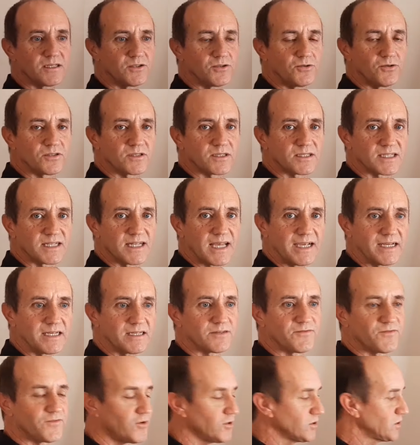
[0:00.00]
It uses
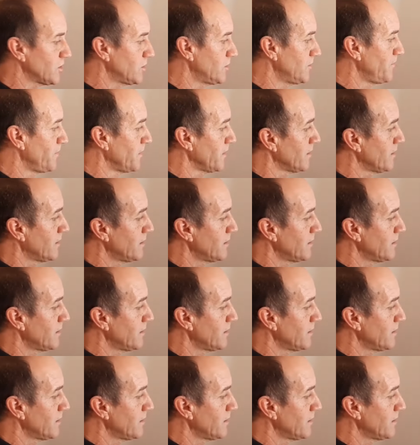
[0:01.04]
light, photo,